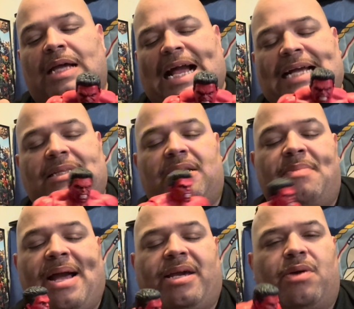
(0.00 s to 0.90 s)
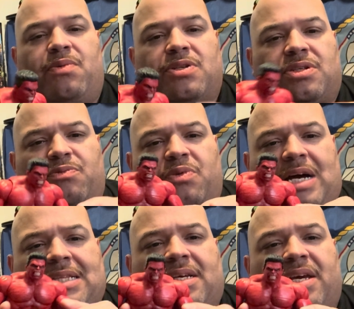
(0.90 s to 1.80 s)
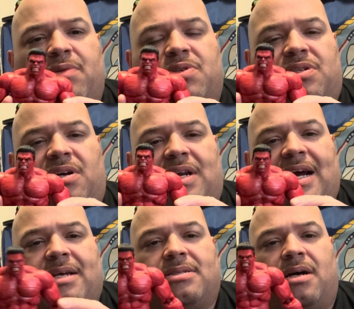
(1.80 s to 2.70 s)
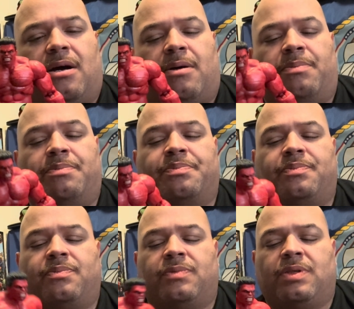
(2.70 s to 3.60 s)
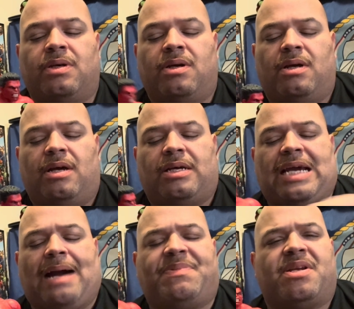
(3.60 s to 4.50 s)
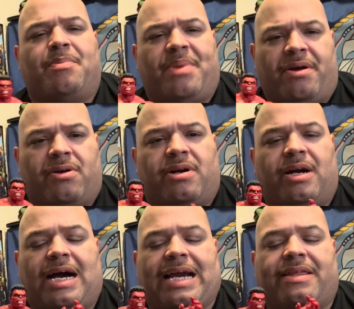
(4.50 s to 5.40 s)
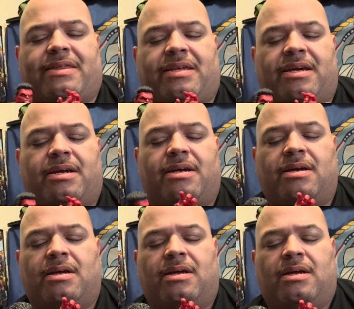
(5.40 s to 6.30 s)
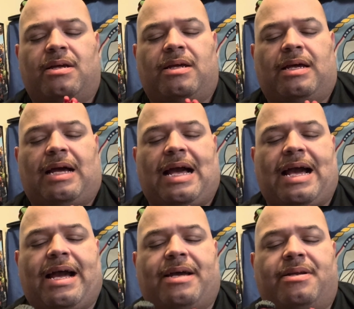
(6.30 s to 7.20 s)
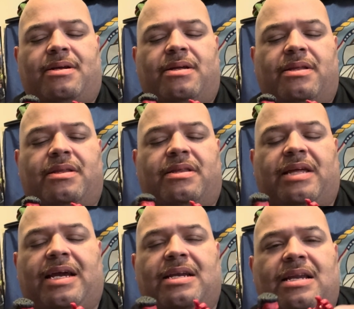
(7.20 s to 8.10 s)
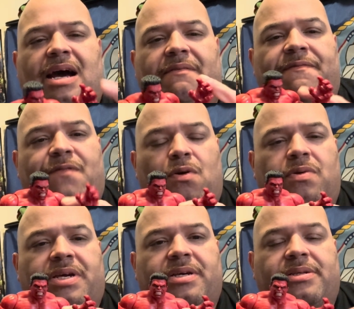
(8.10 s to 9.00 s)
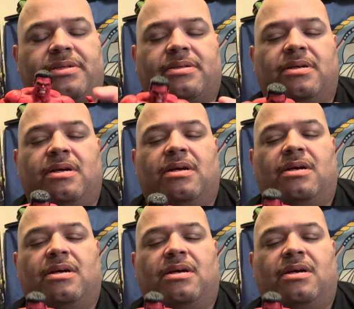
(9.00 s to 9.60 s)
Anthony Mackie I think he was good as Captain America. I think had they not focused